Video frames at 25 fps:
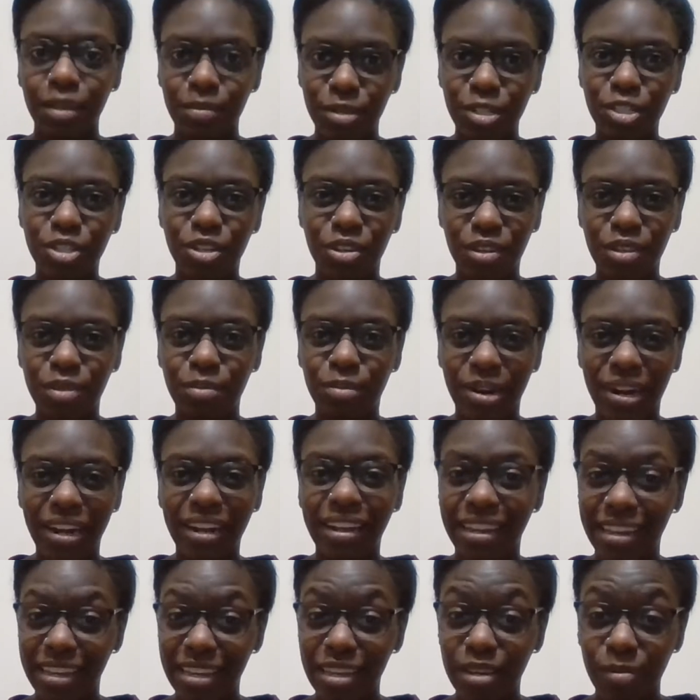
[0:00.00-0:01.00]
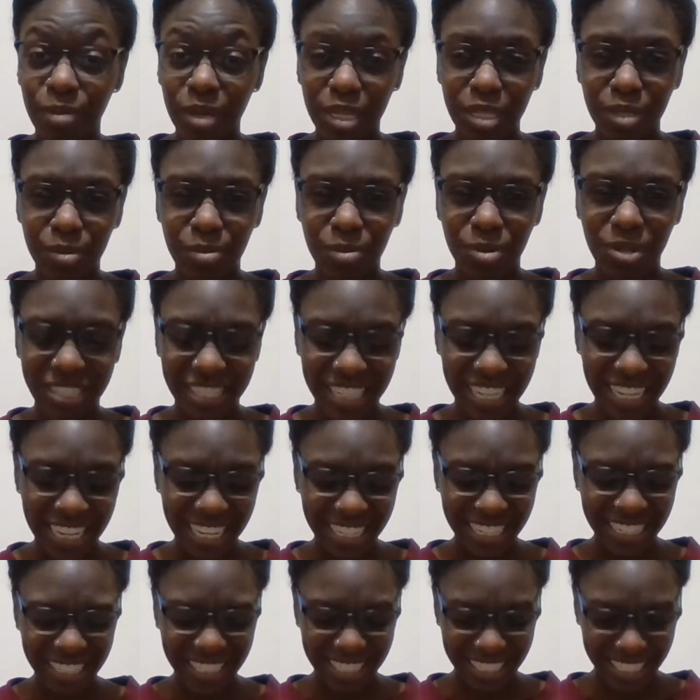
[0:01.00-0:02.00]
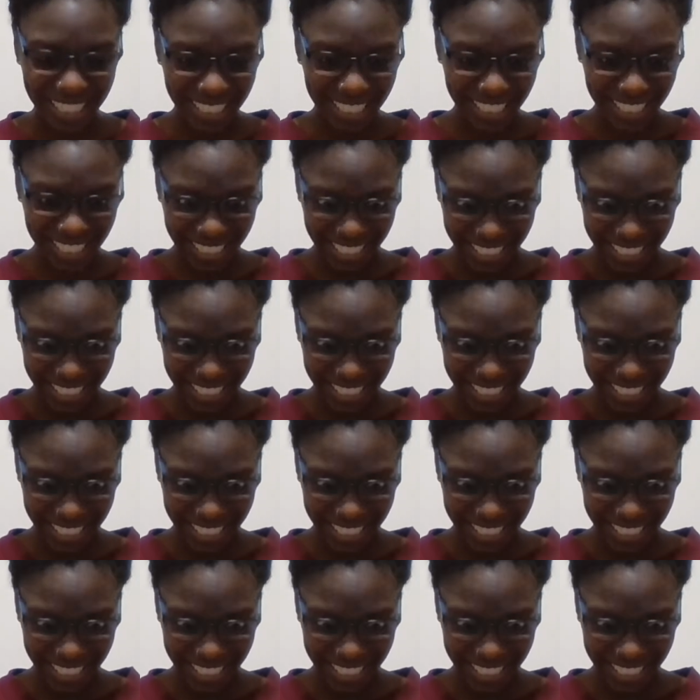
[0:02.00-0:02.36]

show you the bracket. It makes more sense.